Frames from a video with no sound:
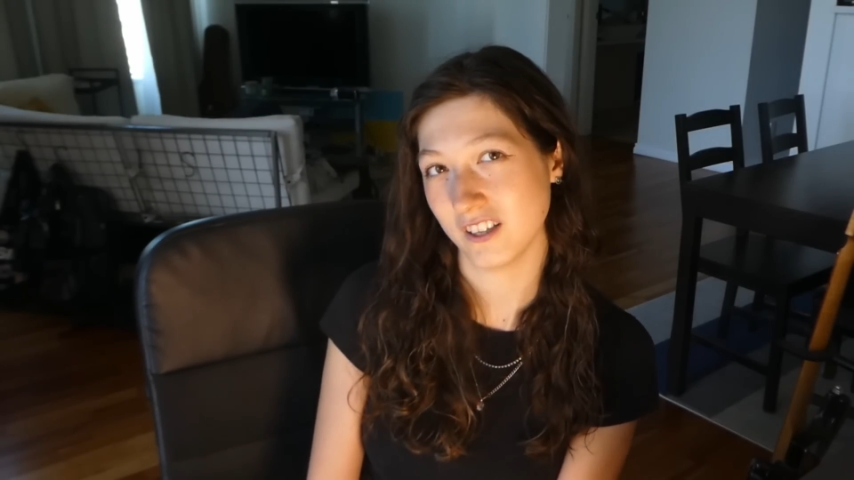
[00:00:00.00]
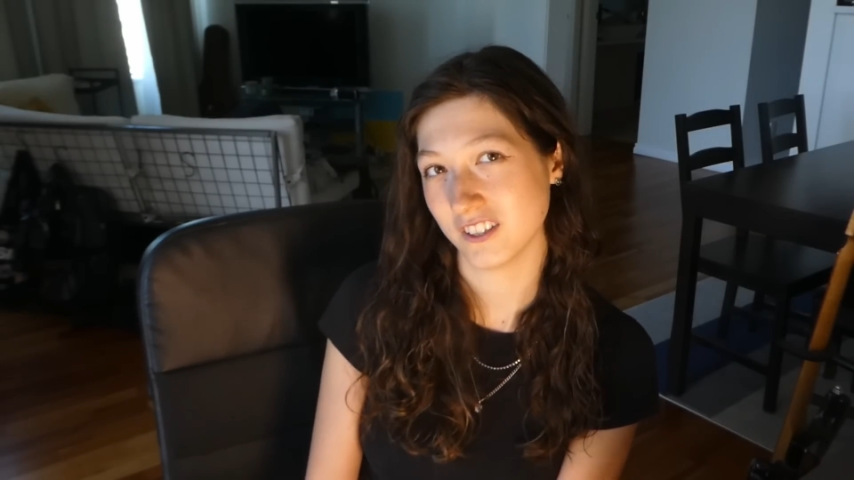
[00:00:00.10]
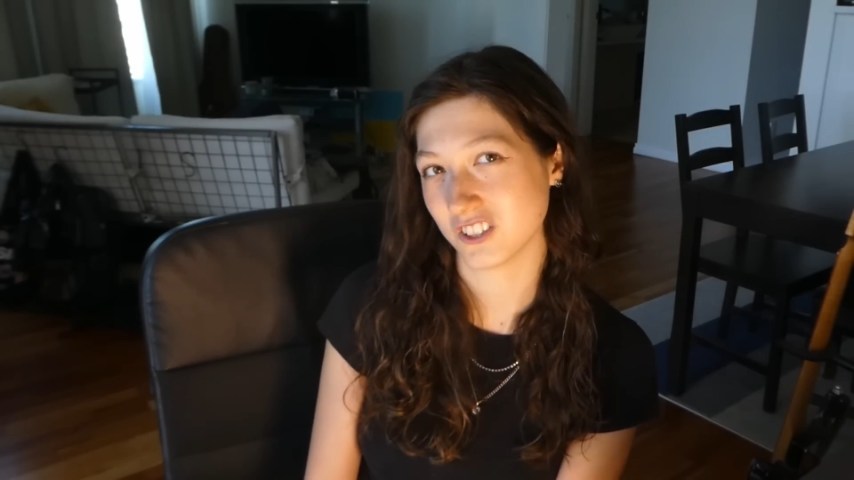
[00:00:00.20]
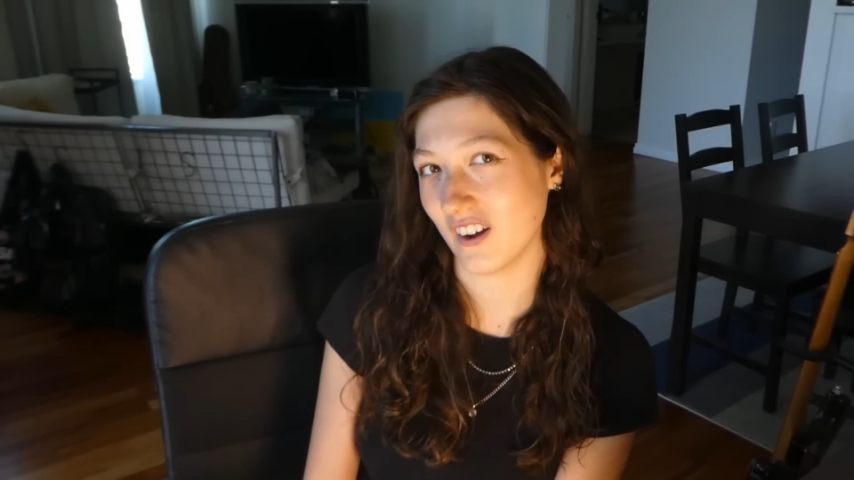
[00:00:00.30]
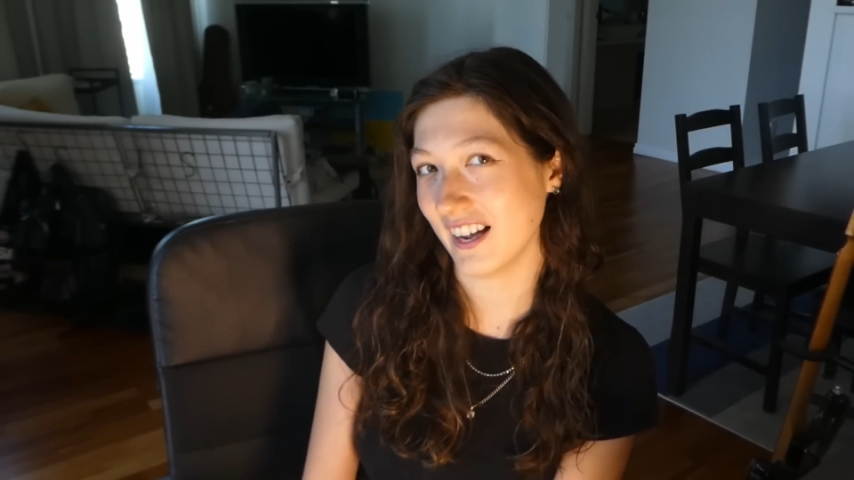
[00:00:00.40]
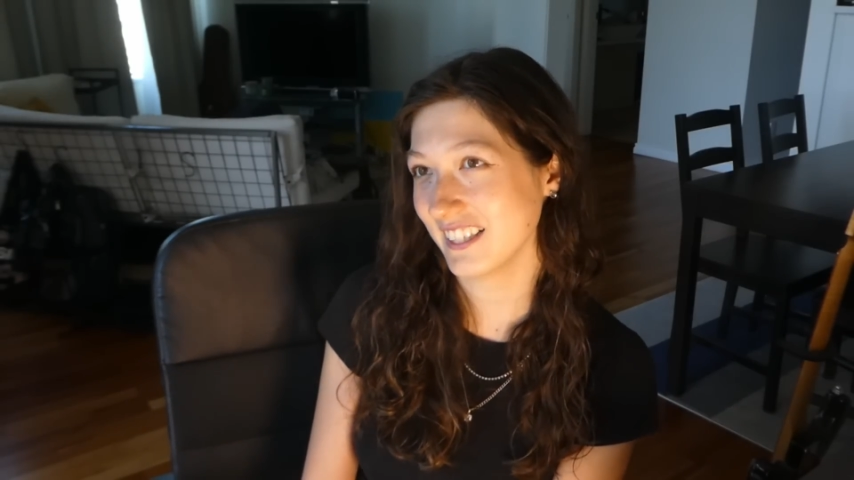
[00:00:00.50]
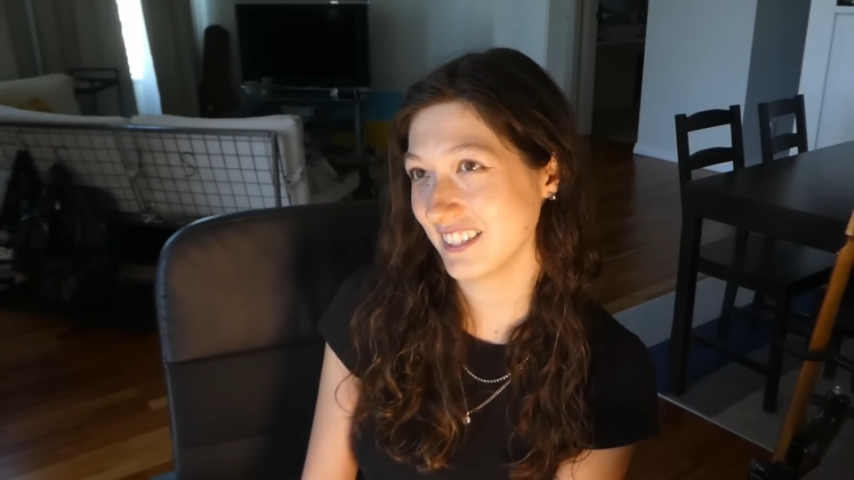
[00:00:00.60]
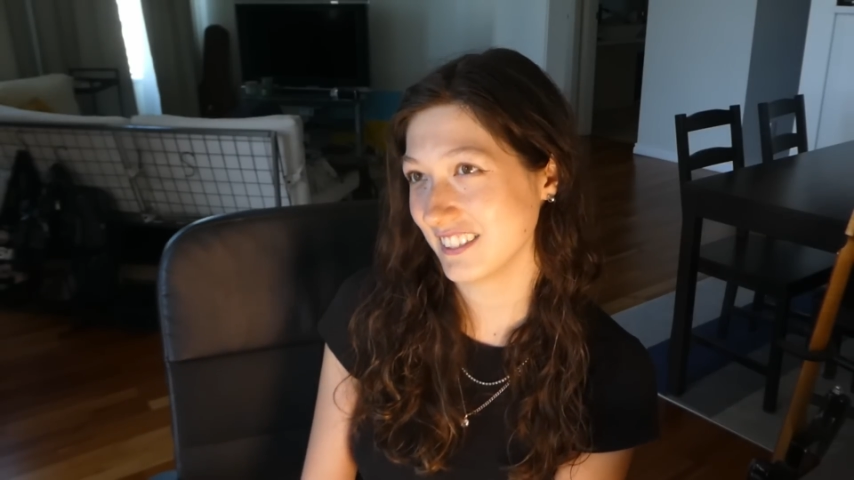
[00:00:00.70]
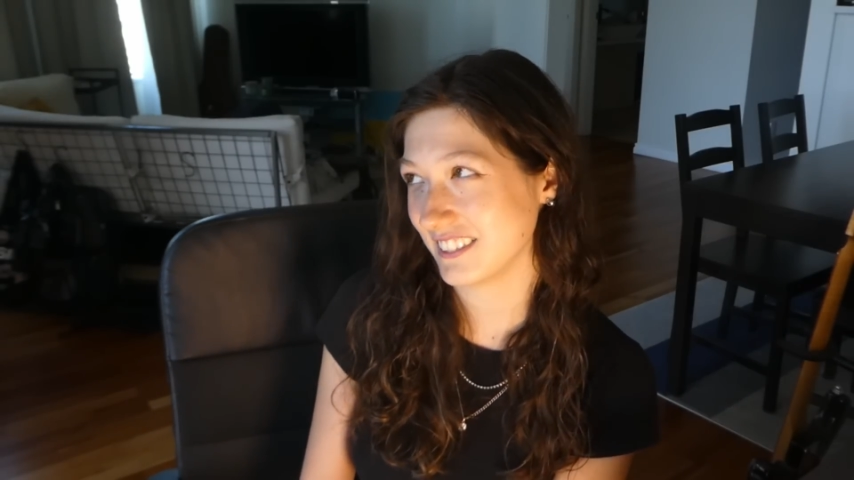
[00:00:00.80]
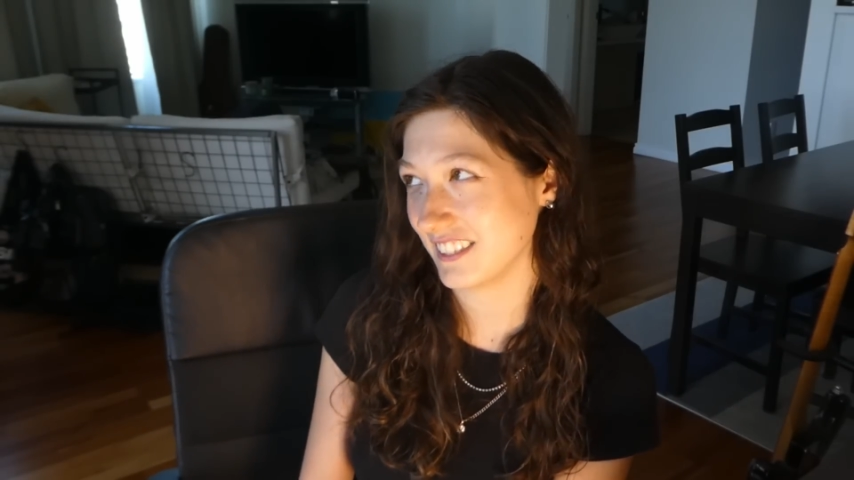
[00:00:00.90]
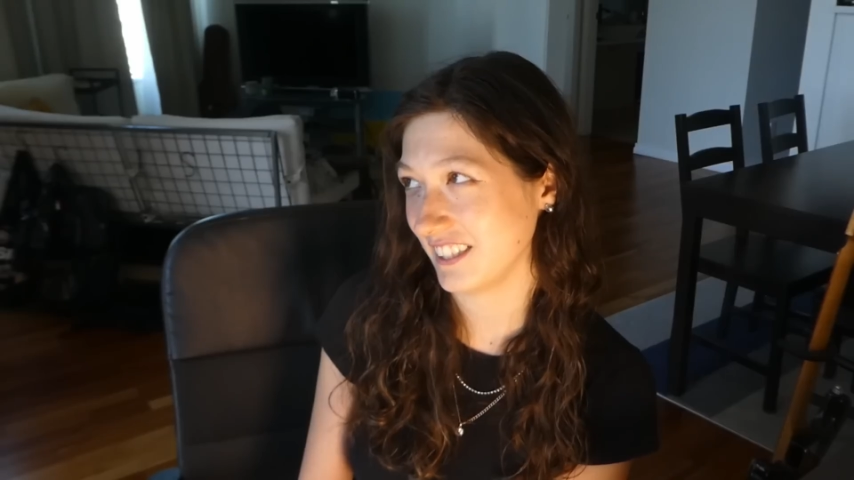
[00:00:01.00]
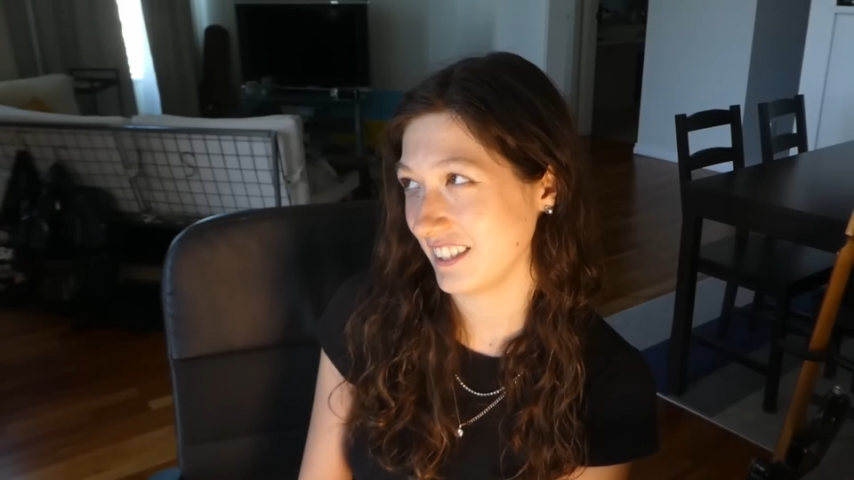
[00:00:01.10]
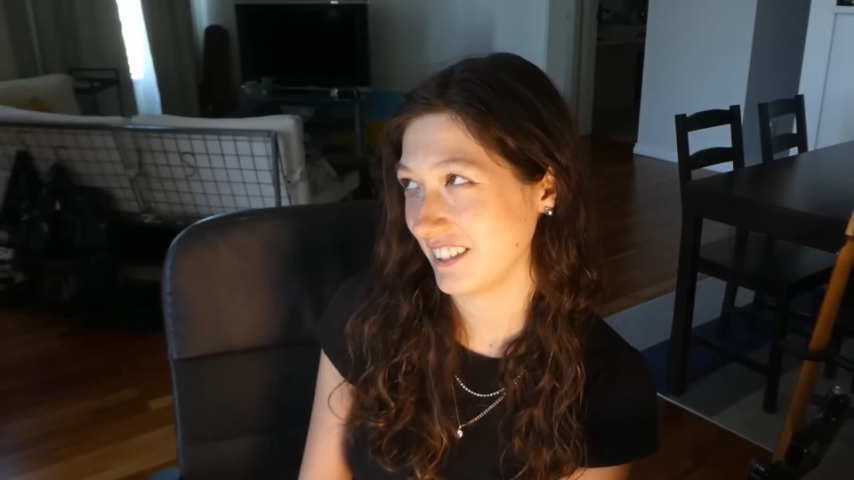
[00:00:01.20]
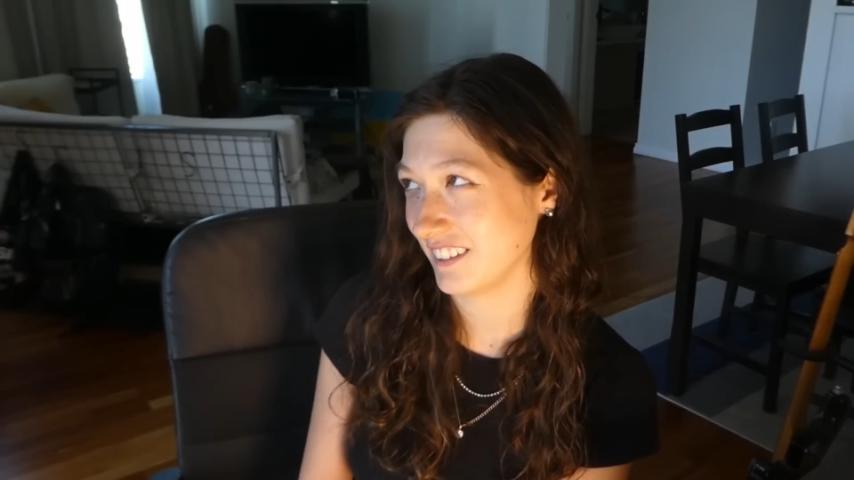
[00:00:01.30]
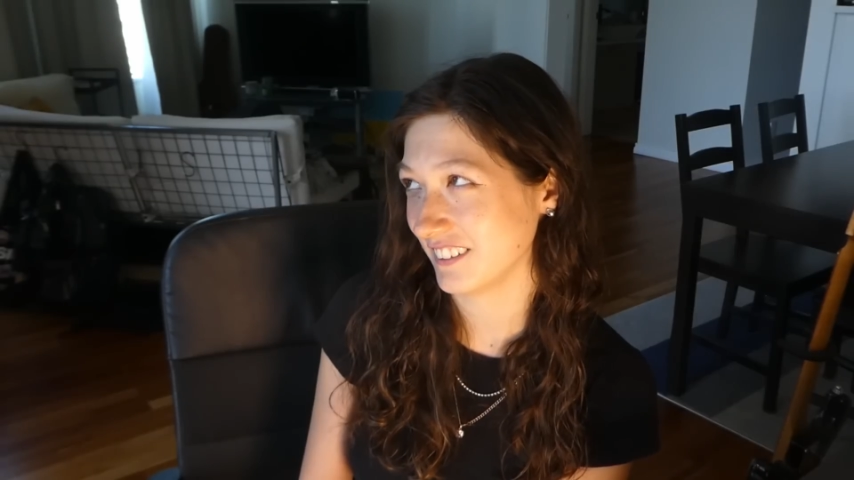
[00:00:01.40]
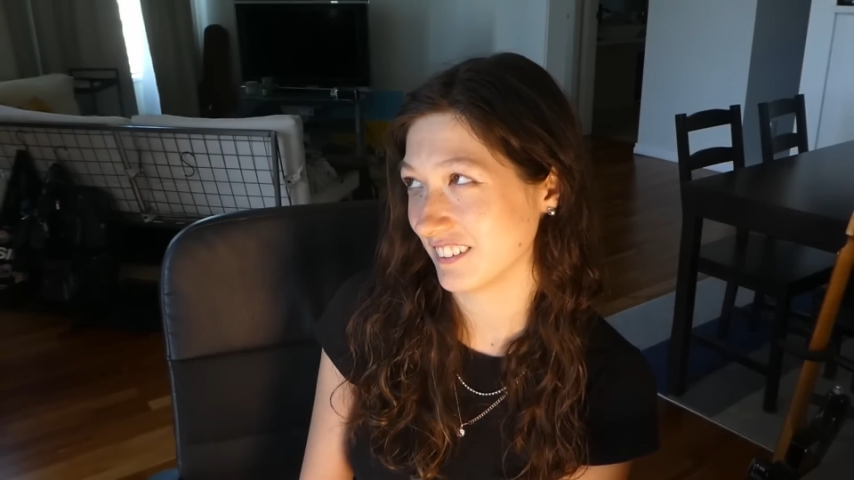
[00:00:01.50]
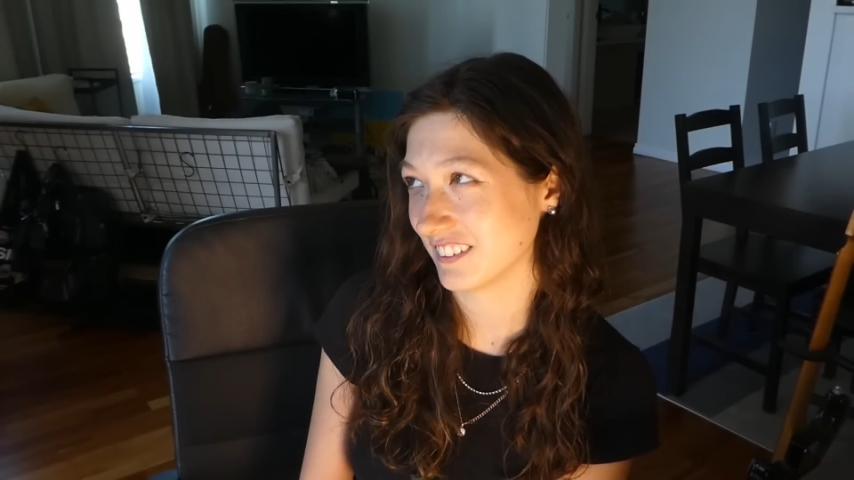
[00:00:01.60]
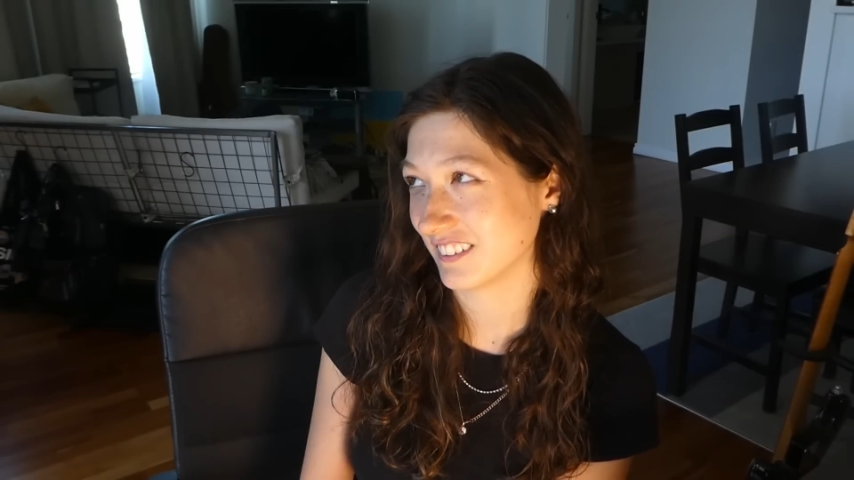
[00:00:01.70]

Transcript: So I can see